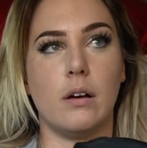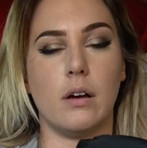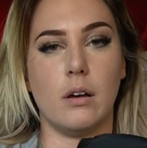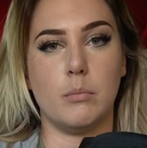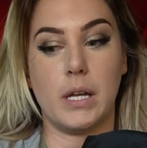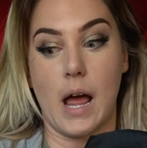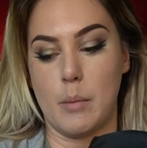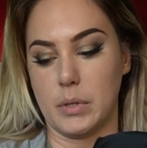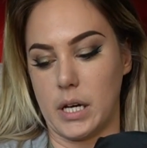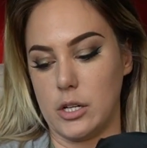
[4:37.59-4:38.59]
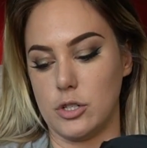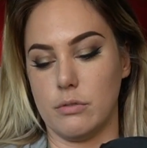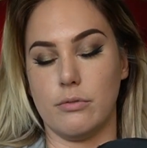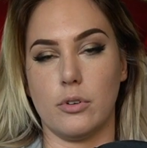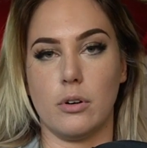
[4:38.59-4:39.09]
an
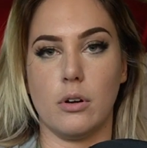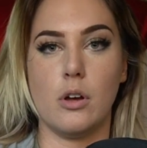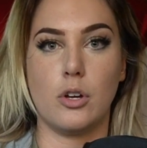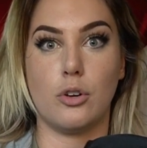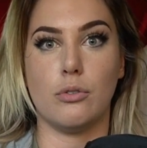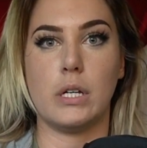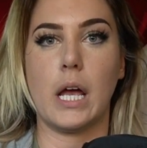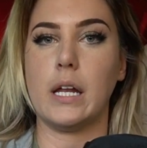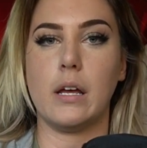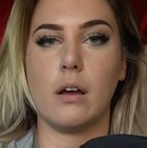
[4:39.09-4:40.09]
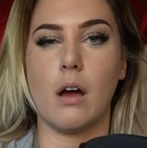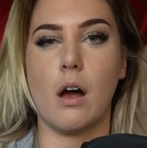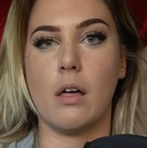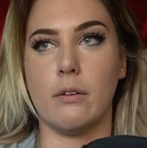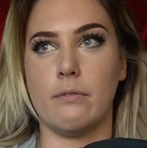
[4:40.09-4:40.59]
application for creating
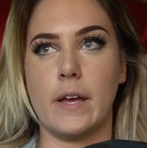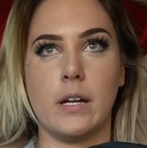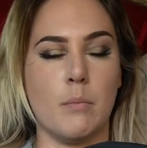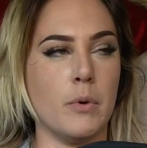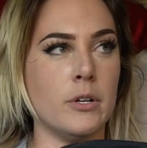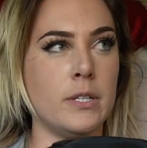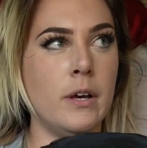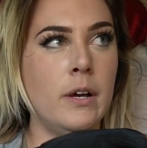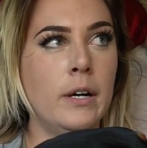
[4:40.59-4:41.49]
other fake numbers.